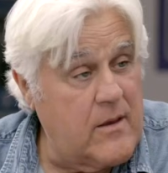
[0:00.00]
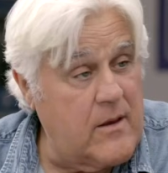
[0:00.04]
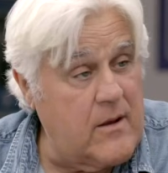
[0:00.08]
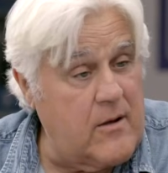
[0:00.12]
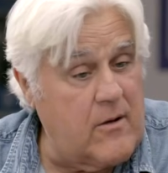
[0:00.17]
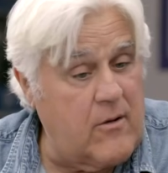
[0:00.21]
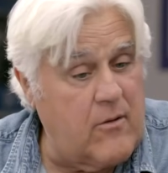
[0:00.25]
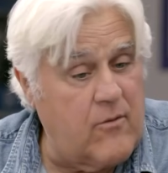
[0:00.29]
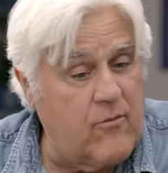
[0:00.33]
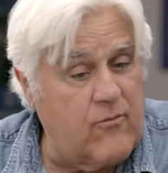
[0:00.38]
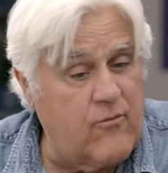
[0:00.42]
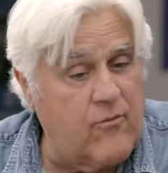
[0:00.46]
You
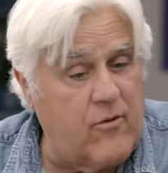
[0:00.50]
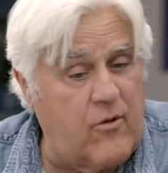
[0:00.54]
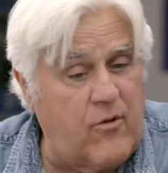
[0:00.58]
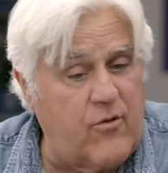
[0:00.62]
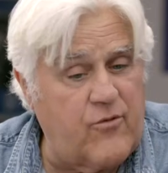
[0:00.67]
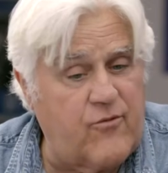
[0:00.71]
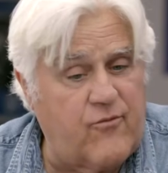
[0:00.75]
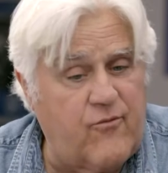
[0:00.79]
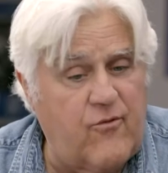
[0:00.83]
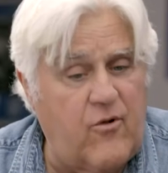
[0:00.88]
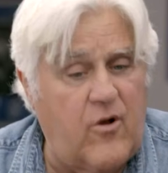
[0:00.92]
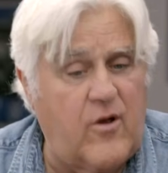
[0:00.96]
know,
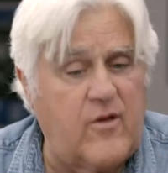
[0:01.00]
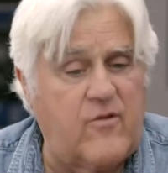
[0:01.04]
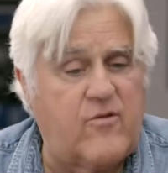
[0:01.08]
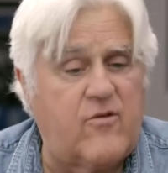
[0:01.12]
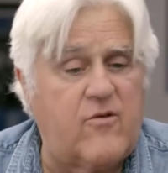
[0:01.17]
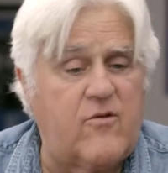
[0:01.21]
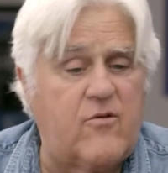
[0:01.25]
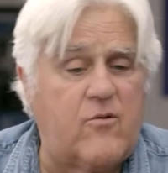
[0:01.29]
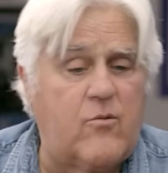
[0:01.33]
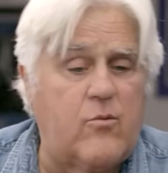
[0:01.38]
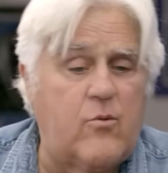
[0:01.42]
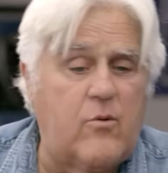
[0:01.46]

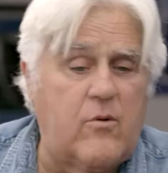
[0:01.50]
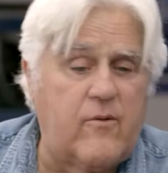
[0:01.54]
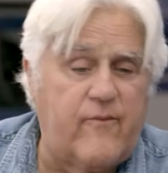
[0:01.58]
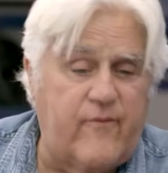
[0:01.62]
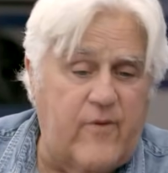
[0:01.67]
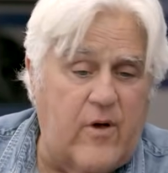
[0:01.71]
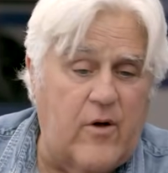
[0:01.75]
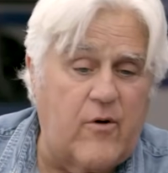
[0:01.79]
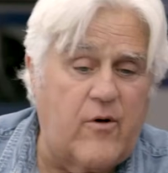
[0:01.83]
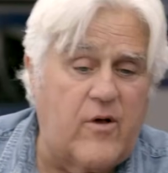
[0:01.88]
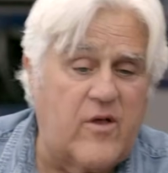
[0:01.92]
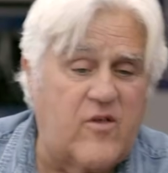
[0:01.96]
Rolls-Royces were
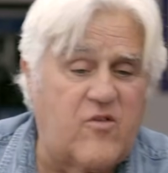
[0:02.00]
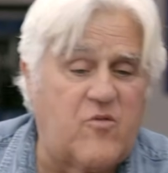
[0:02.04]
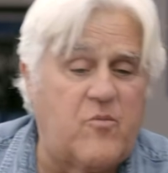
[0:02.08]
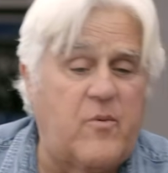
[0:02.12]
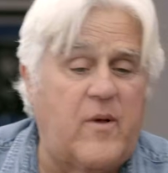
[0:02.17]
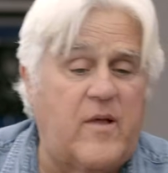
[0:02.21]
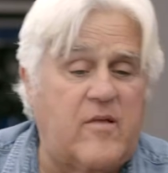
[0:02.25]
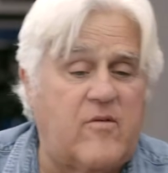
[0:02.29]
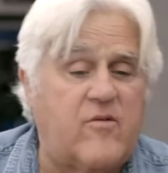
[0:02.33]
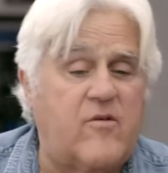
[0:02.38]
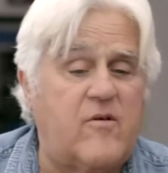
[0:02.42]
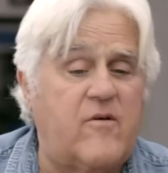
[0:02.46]
very
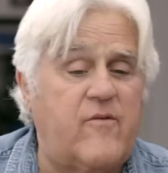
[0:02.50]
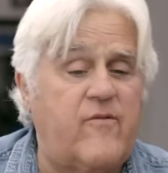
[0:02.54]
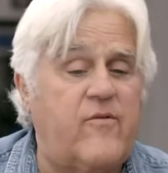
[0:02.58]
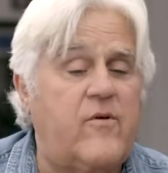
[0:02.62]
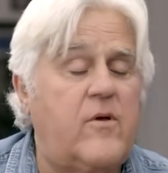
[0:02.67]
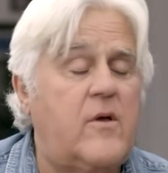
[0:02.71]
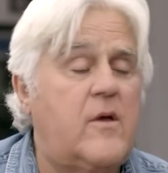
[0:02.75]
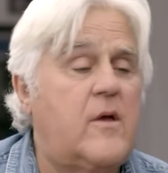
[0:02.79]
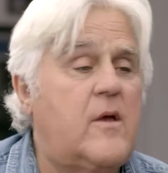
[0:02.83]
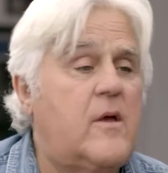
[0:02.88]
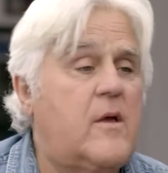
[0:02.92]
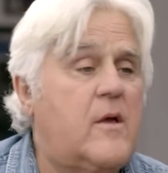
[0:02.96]
expensive.
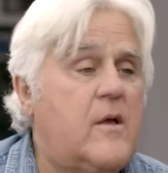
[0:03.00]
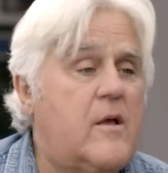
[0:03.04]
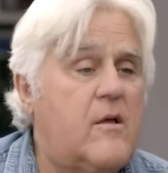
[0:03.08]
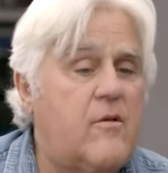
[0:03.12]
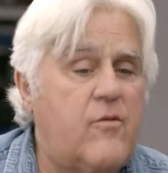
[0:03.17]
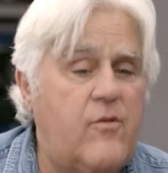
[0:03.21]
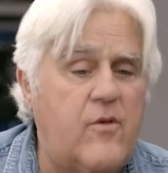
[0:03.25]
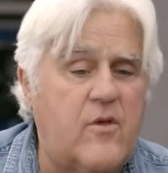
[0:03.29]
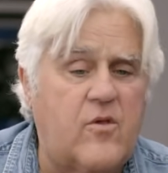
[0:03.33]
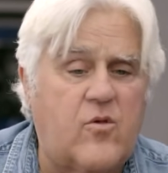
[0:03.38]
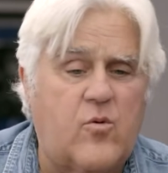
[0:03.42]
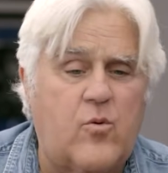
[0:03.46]

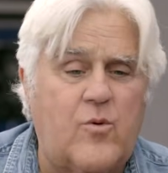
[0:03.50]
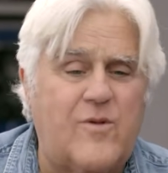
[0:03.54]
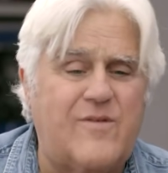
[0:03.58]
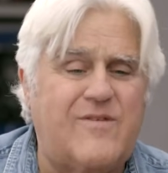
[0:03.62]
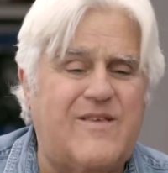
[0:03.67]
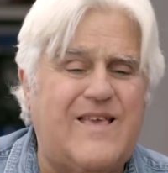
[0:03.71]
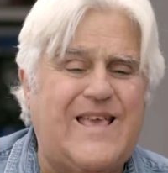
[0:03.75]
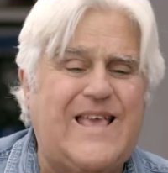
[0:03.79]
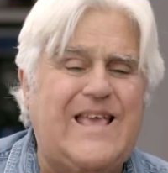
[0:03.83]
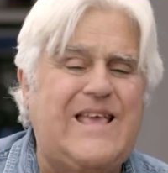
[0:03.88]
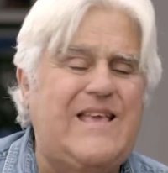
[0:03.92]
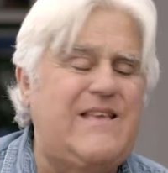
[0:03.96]
This
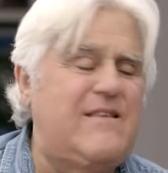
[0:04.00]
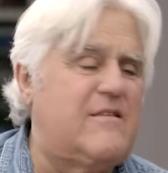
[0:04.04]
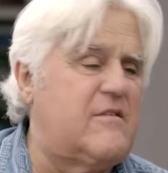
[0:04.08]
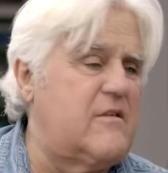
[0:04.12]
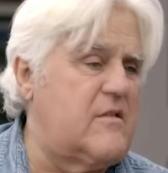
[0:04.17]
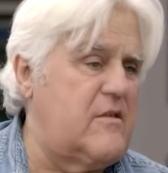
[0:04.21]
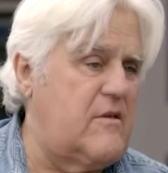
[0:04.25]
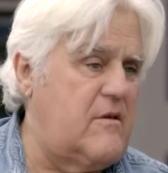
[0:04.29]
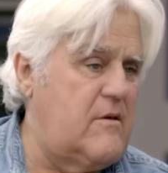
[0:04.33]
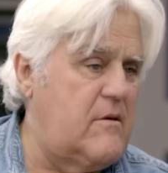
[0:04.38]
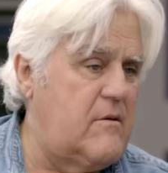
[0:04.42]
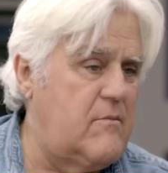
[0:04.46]
was
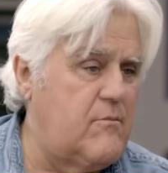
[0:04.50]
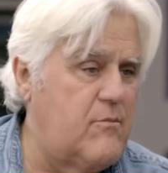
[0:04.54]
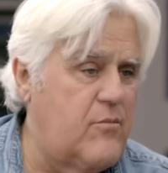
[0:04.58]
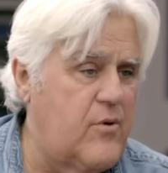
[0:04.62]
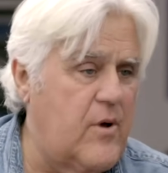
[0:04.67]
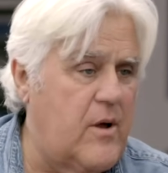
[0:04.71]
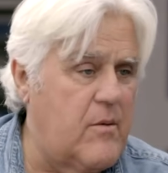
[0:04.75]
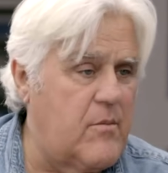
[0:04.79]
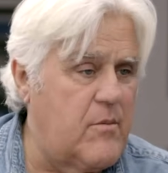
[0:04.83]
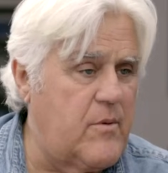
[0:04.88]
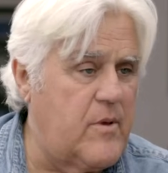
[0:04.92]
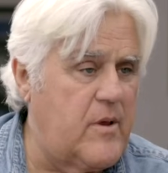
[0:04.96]
easily,
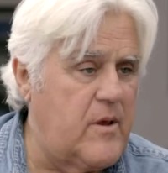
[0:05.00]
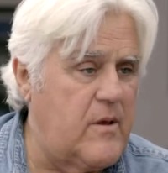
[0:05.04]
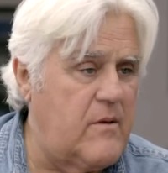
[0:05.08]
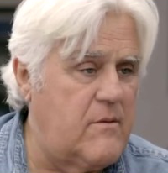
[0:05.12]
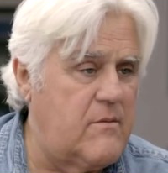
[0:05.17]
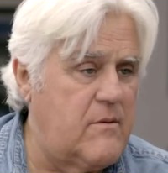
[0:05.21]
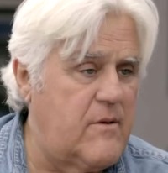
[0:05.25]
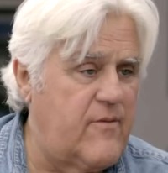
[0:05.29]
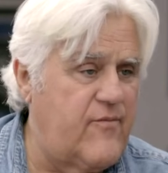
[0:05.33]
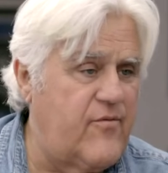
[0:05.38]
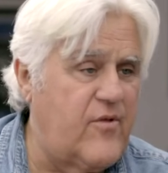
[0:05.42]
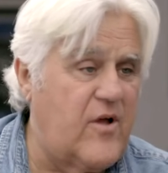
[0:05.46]
probably,
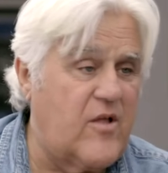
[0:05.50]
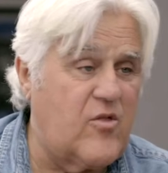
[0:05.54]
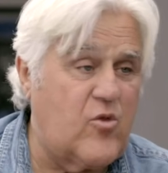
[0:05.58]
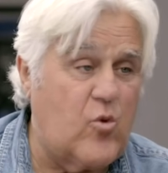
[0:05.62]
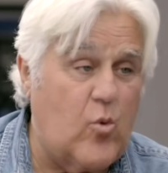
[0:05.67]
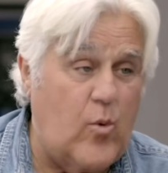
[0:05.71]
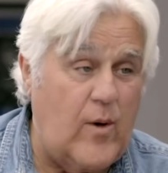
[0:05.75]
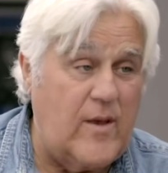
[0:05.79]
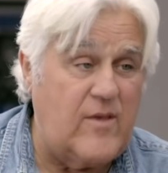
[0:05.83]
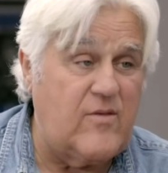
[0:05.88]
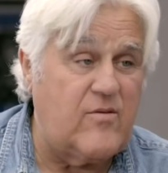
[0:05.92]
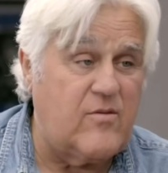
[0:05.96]
if not
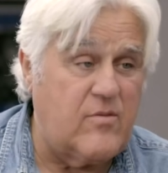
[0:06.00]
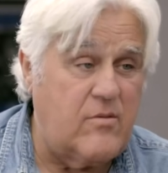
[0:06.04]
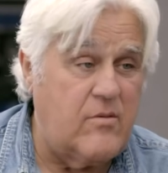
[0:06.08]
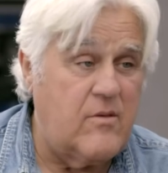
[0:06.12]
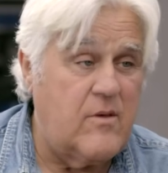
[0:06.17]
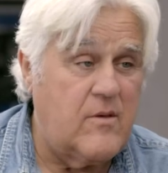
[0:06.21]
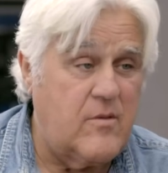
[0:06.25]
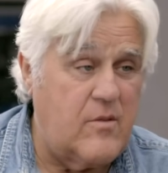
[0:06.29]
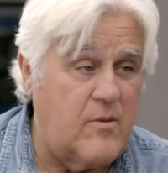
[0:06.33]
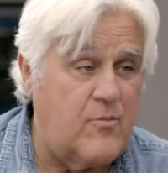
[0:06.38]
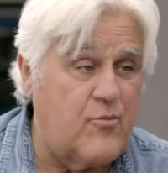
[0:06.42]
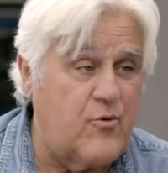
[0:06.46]
twice
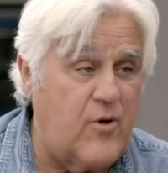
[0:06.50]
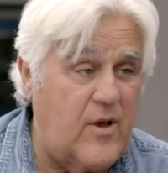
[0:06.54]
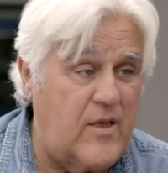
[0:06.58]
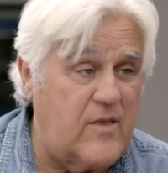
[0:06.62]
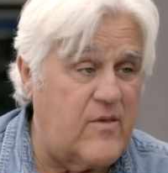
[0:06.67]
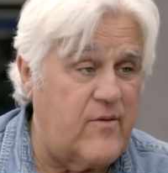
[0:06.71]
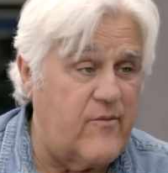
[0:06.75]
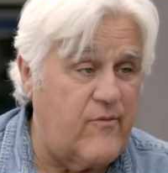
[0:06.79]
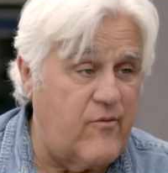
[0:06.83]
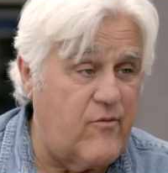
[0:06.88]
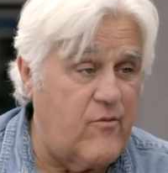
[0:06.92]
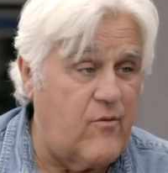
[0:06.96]
the
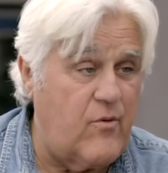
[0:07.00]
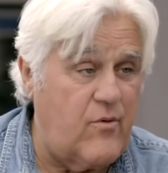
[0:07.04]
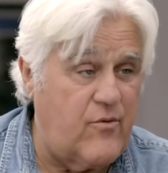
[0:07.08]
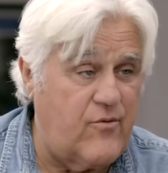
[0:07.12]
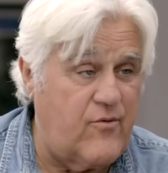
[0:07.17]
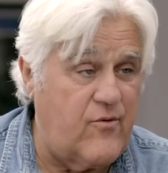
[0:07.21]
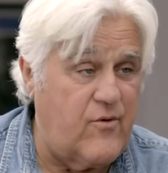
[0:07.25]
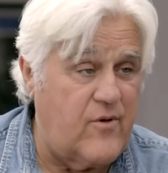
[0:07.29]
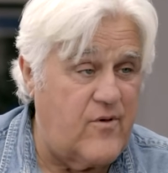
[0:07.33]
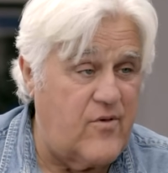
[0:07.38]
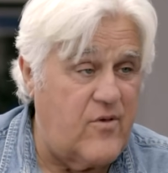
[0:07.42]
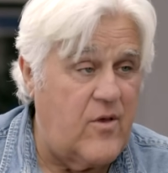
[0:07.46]
price of a
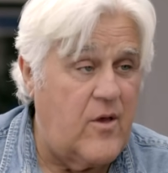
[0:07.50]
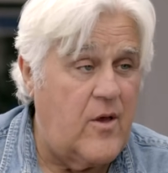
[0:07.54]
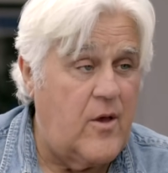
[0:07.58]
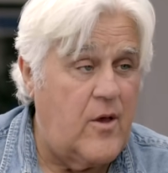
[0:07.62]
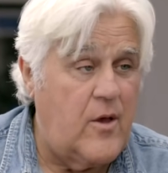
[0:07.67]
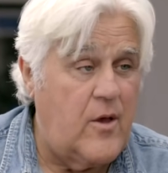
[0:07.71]
Rolls-Royce,